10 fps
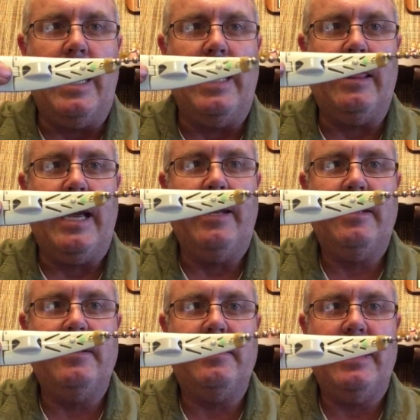I like
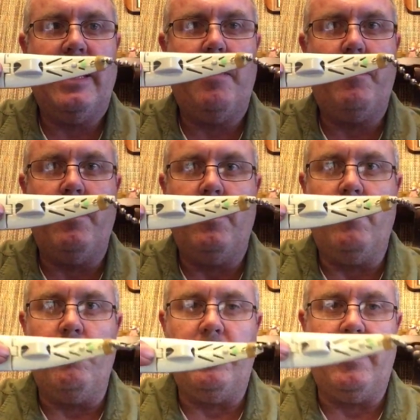this setup
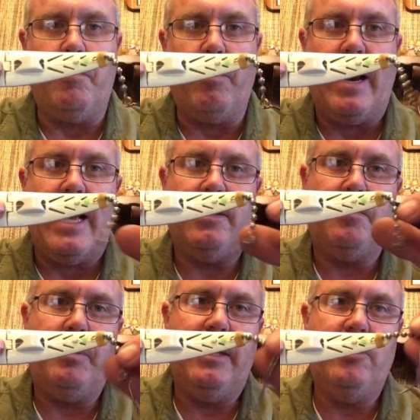with the Brad's
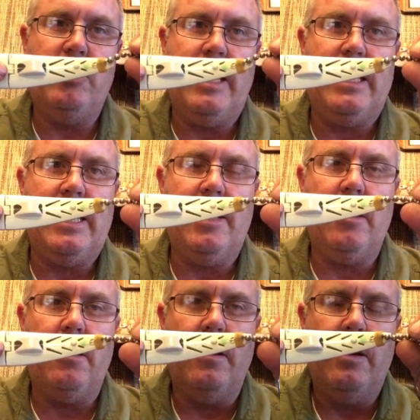bead chain
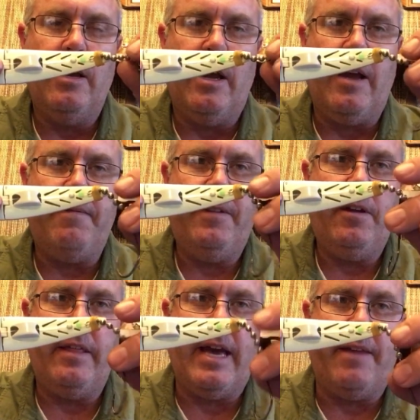here. I
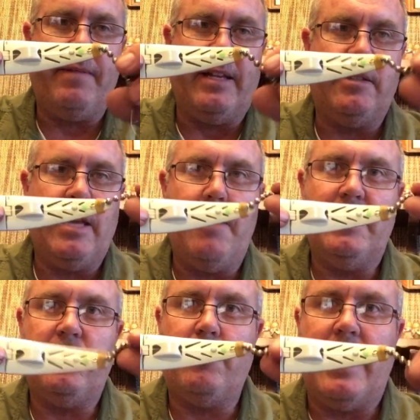feel that if that
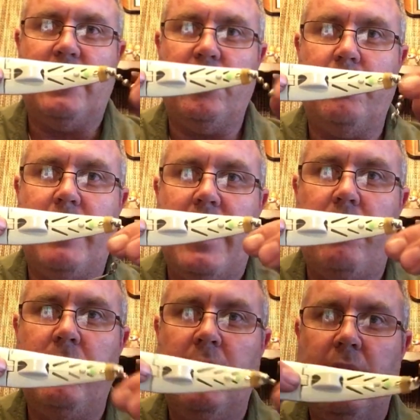salmon's thrashing
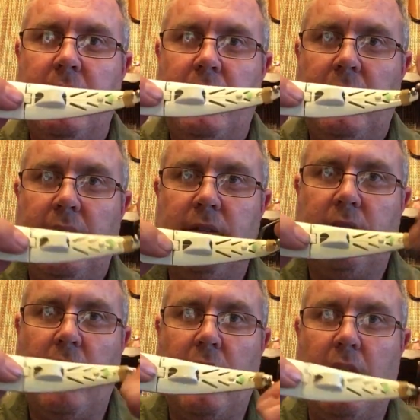around, it's
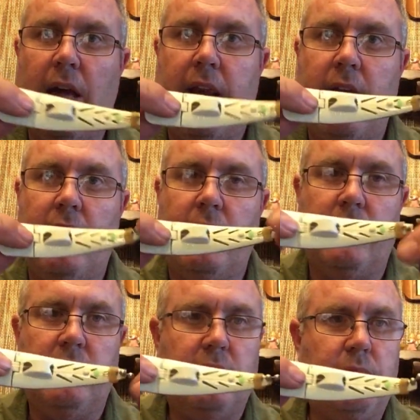got a lot of
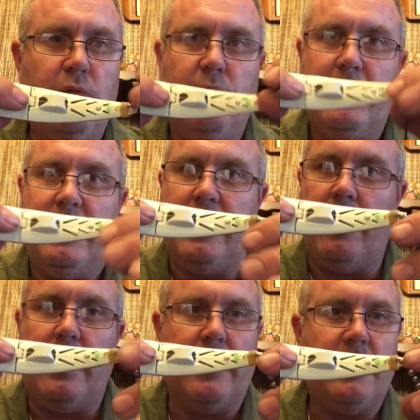just movement
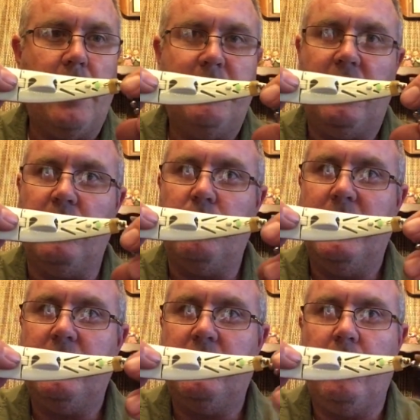there. That salmon can
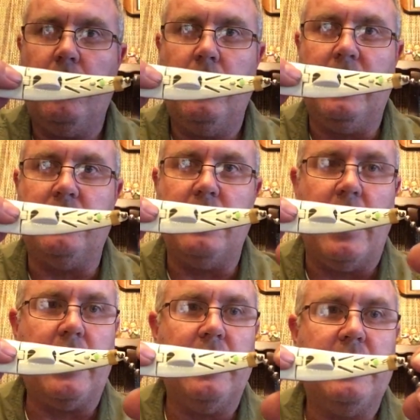twist, turn. It's
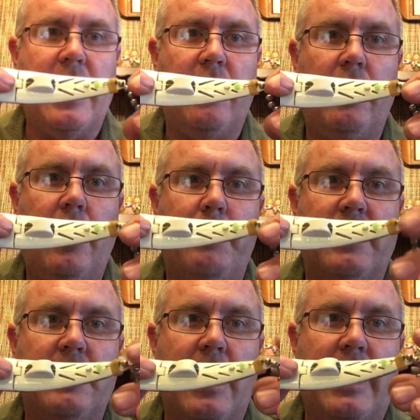not going to tangle up.
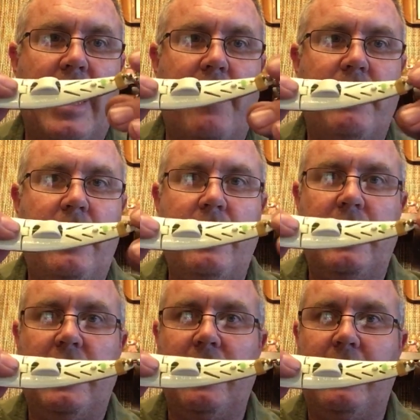It's not going to have anything
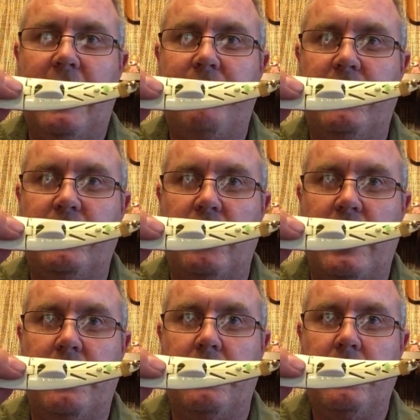to get leverage
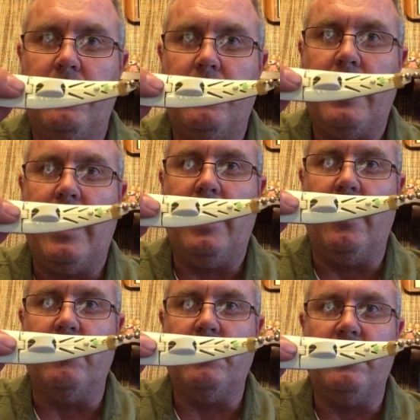on. Okay. It
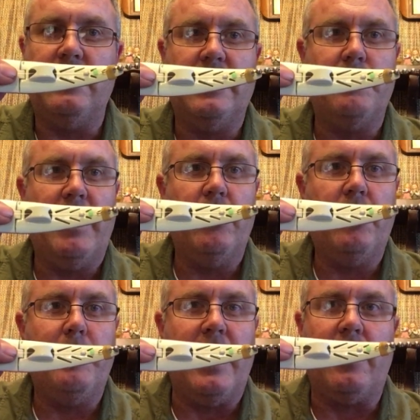also sets my
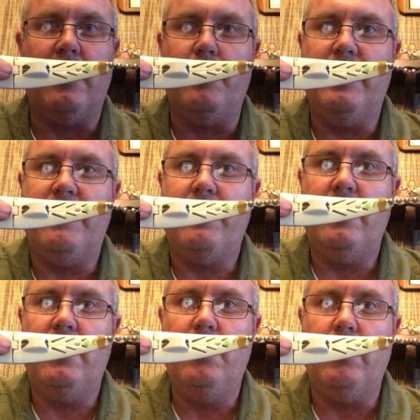hook back a little bit from
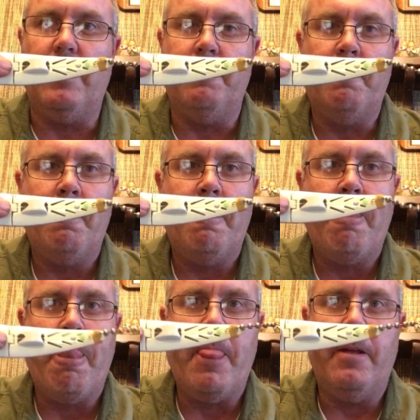the lure.
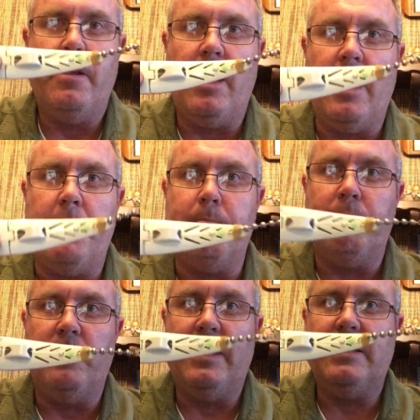
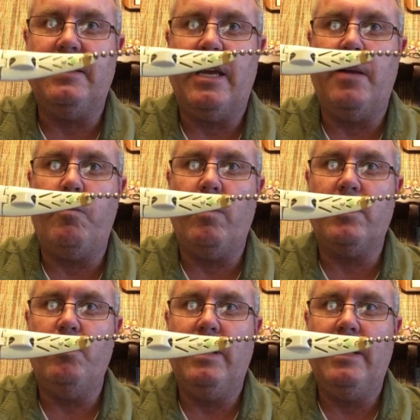This setup
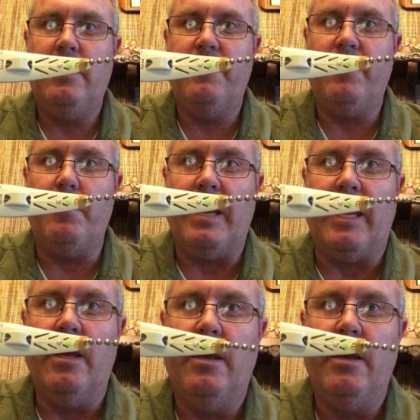works really good for me.